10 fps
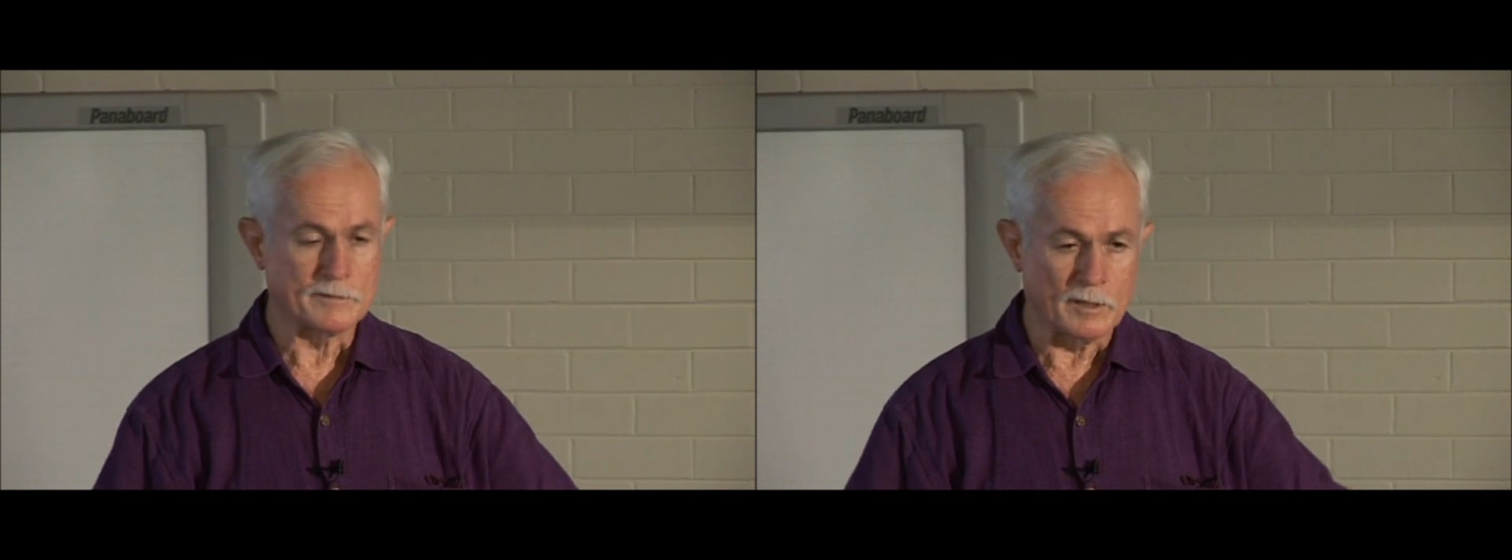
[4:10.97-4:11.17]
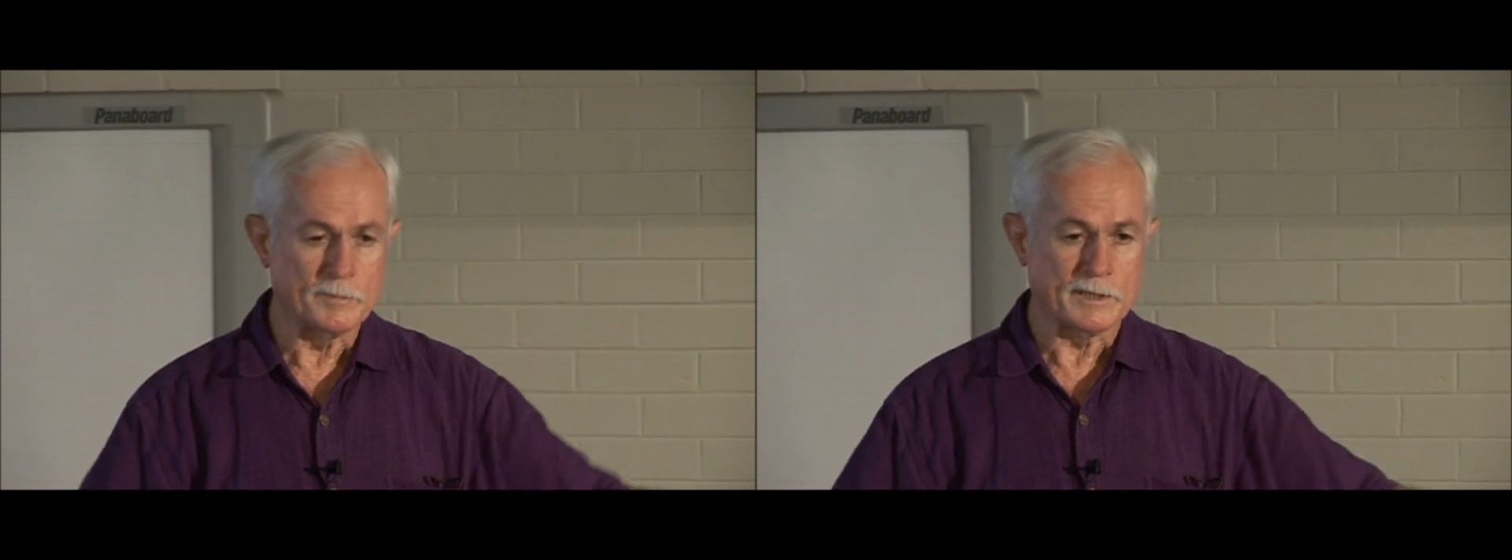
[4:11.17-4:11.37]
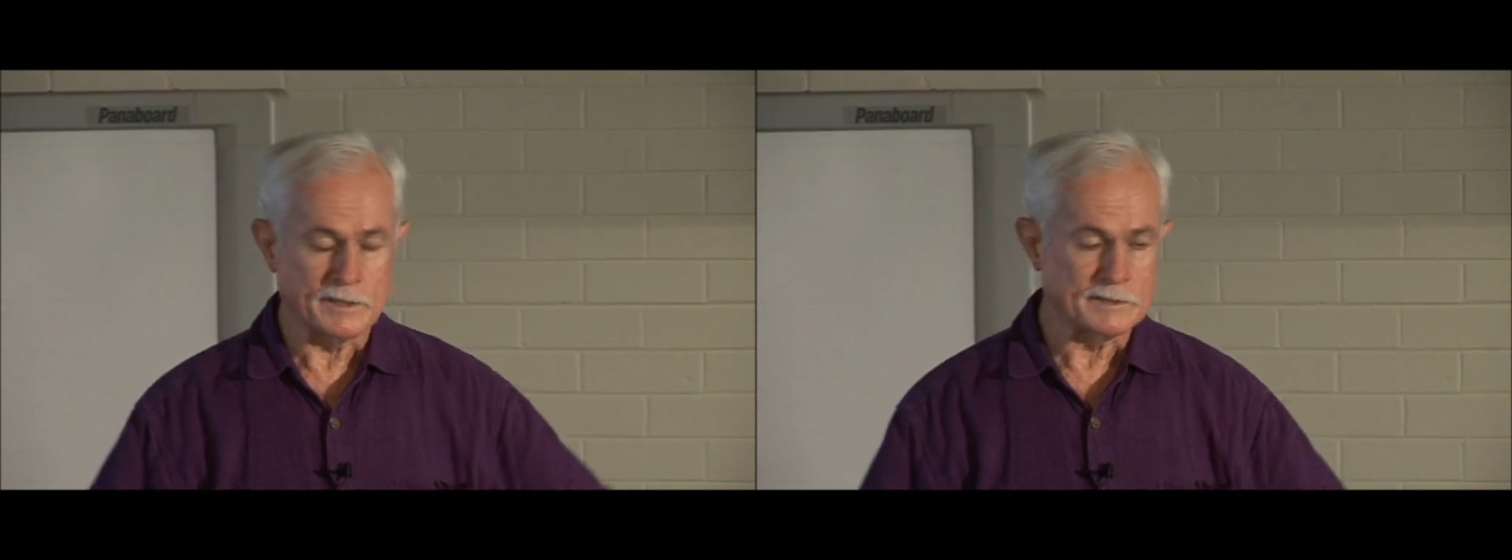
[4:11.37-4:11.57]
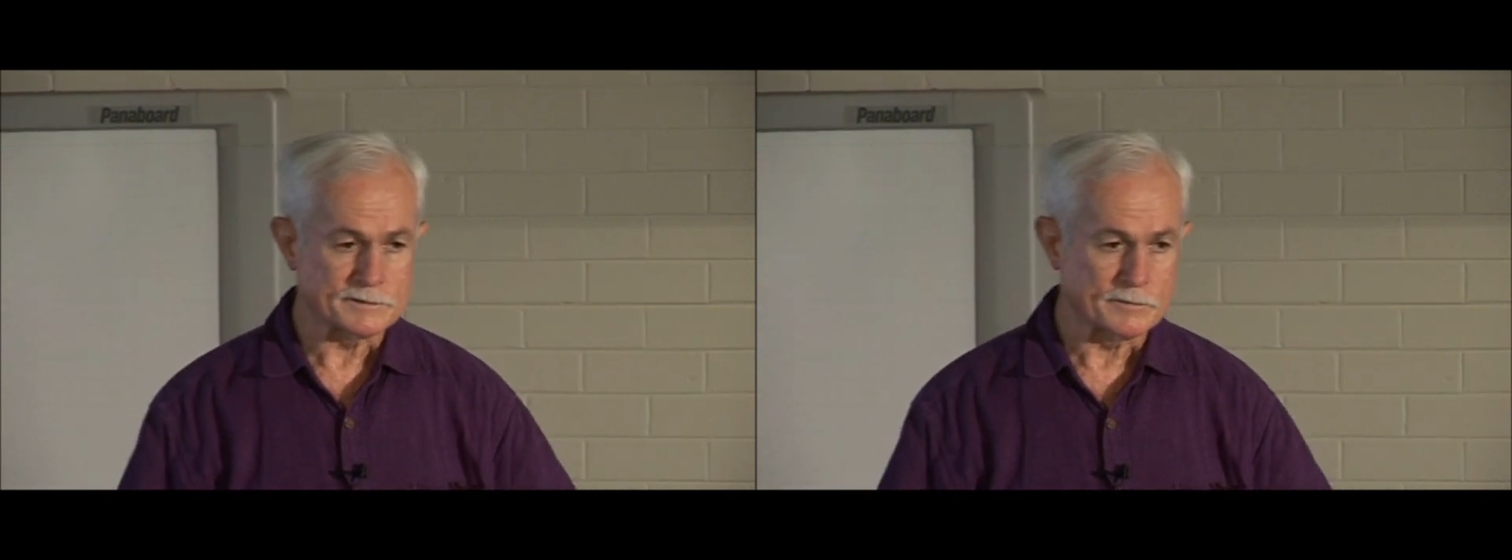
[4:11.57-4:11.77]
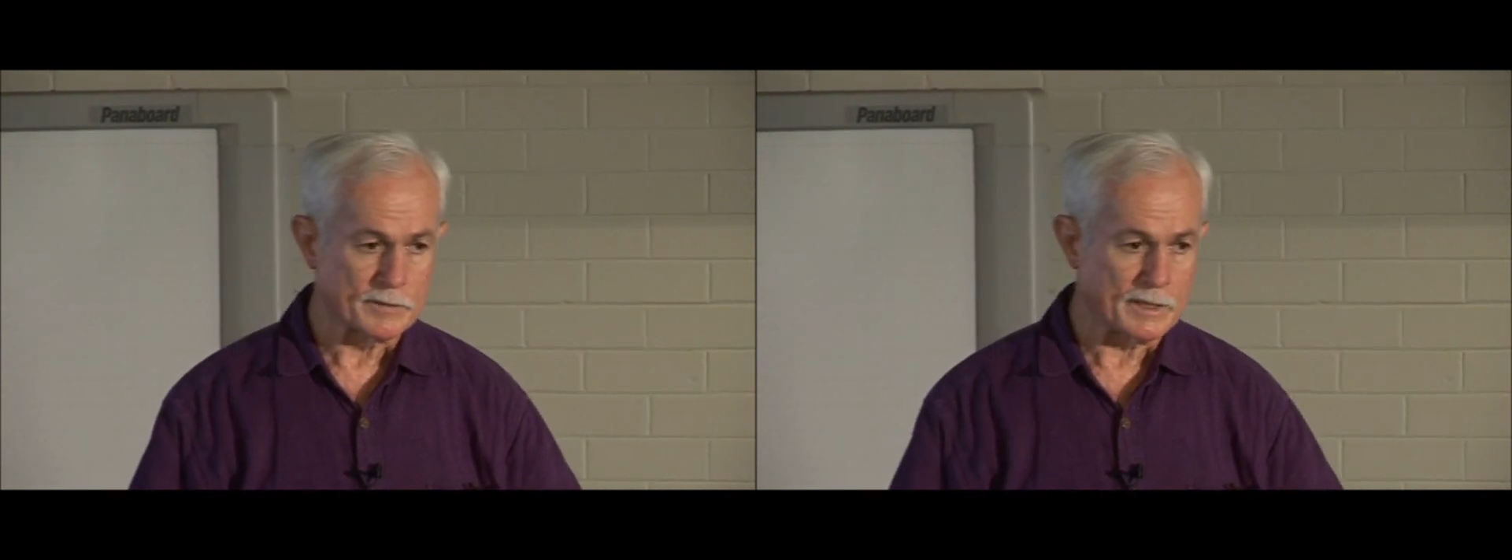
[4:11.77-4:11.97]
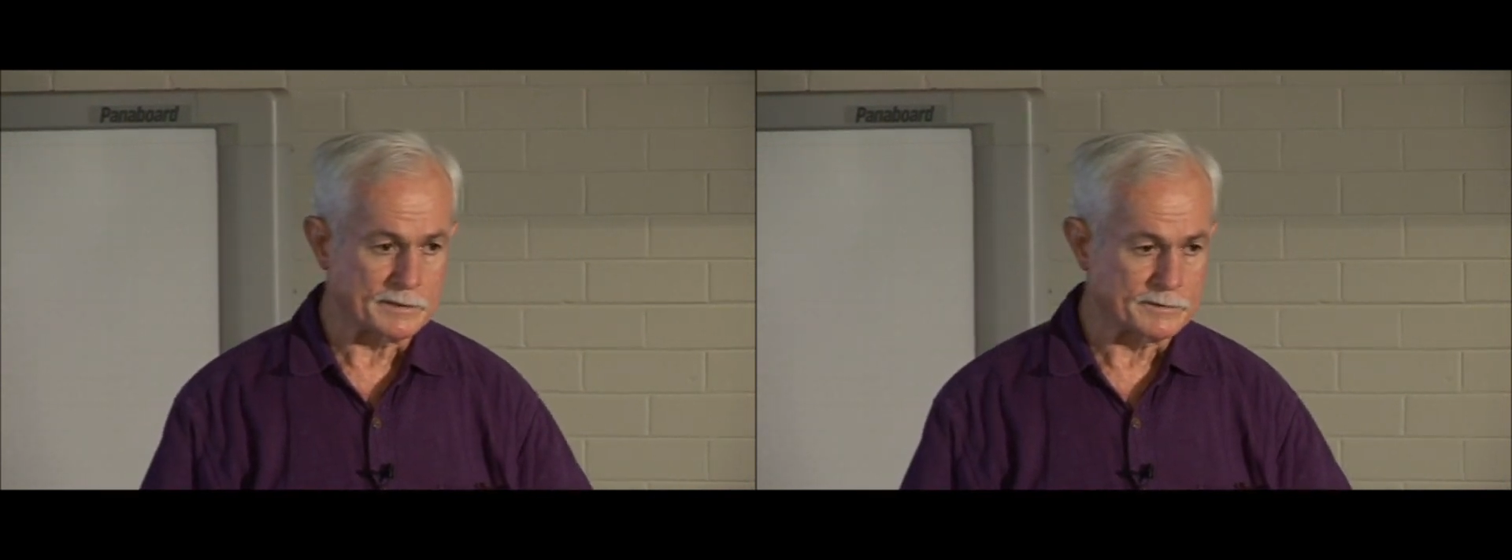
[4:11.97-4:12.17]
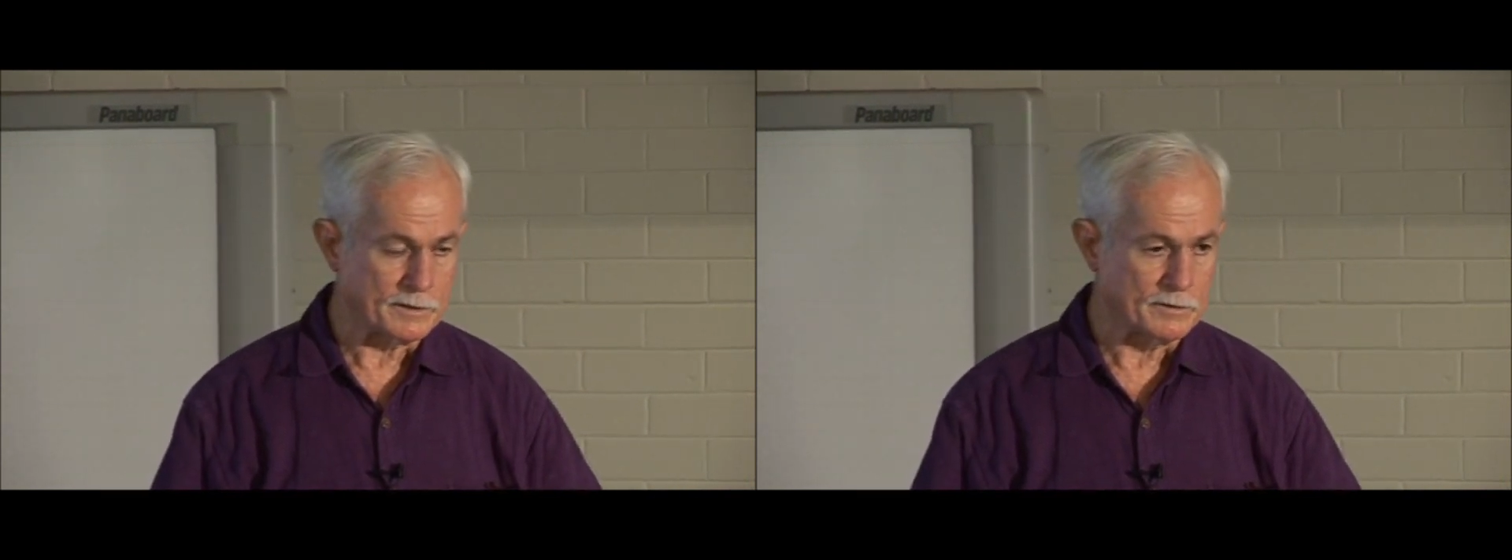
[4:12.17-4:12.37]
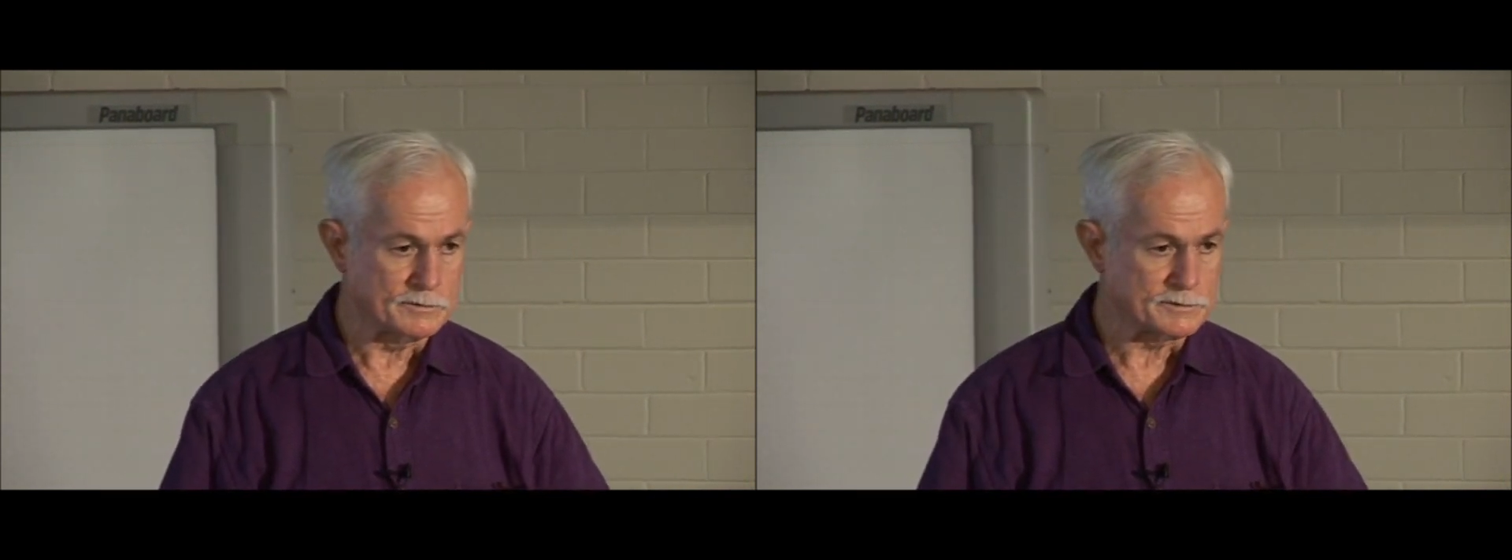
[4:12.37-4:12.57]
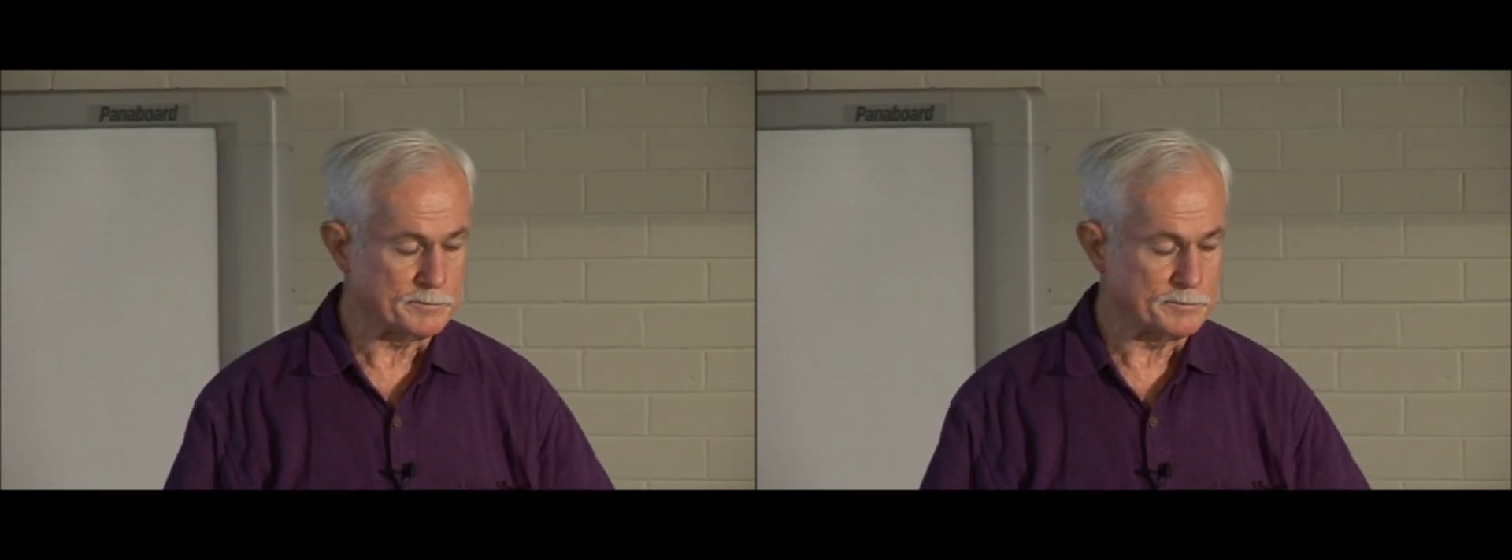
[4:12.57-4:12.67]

nobody gets the right dose,